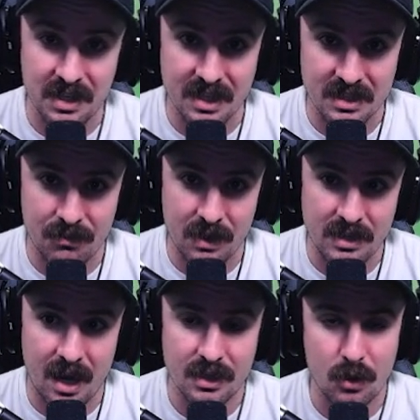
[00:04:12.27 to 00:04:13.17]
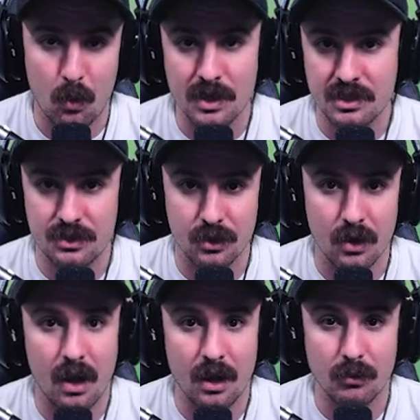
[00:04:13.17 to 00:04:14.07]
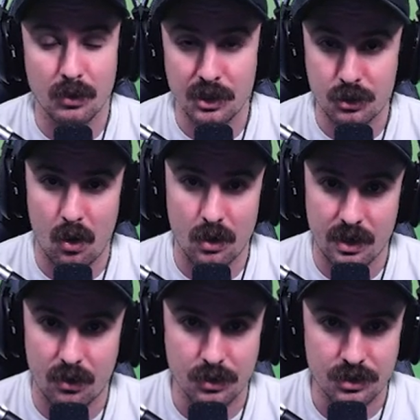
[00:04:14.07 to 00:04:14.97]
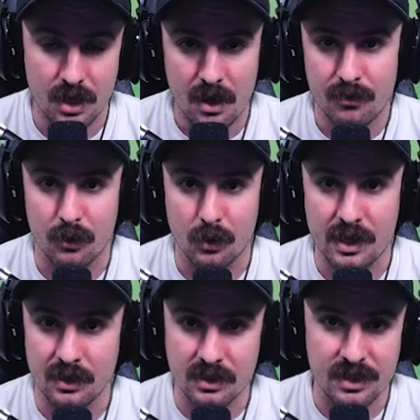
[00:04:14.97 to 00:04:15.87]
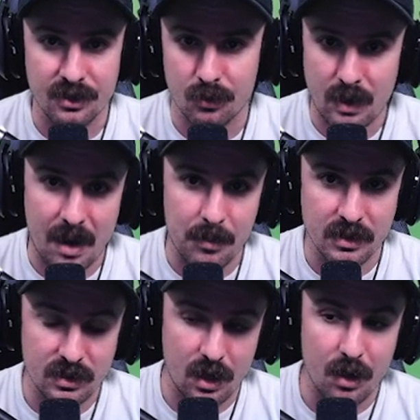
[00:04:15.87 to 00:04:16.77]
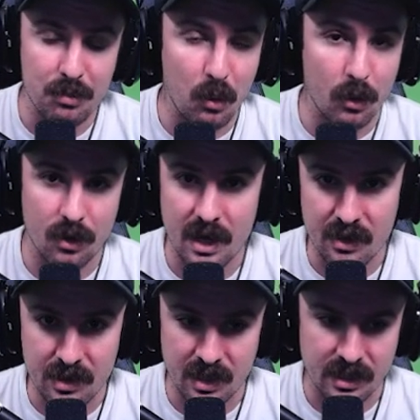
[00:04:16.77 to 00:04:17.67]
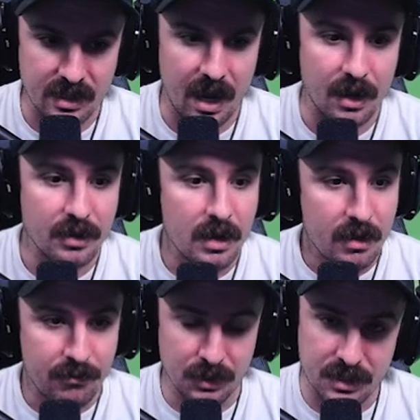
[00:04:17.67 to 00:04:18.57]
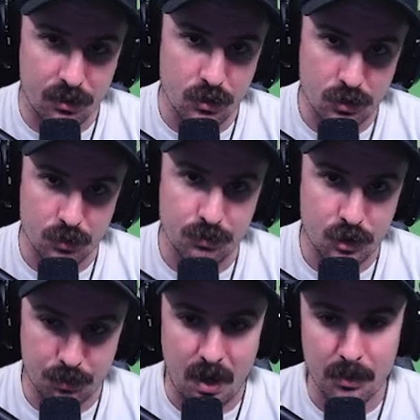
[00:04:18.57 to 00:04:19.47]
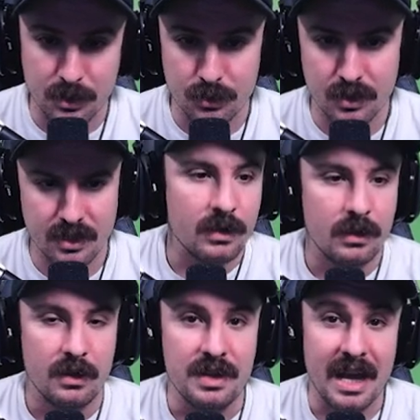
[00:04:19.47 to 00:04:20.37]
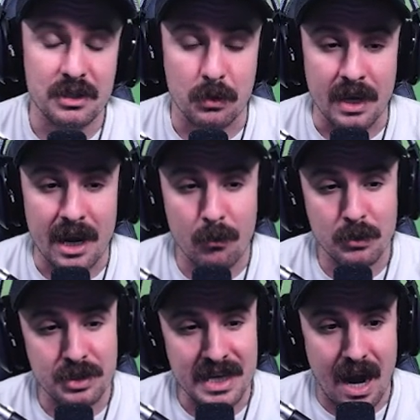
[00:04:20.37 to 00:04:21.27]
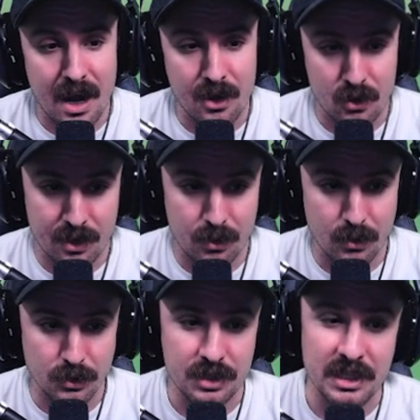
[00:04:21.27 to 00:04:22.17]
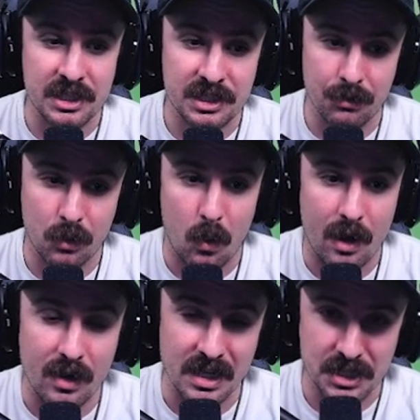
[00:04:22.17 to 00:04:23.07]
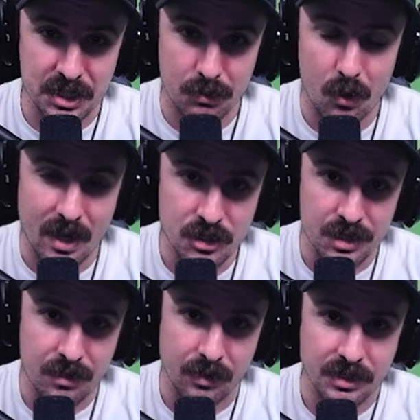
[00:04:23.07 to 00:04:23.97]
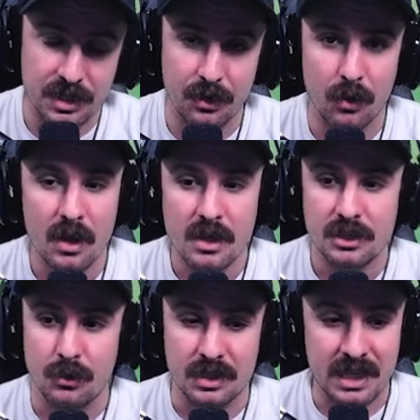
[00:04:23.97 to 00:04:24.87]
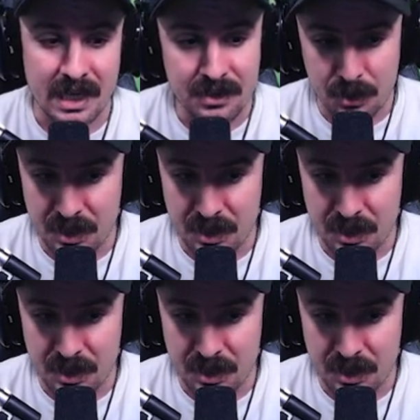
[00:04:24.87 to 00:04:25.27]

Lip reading: stuff like that. Don't waste your really strong arrows for killing deer, rabbits, boar, anything like that. Flint arrows should probably do it. Next, we're going to head over to the iron arrows. These still require a 0 engineering skill. So the second that you get the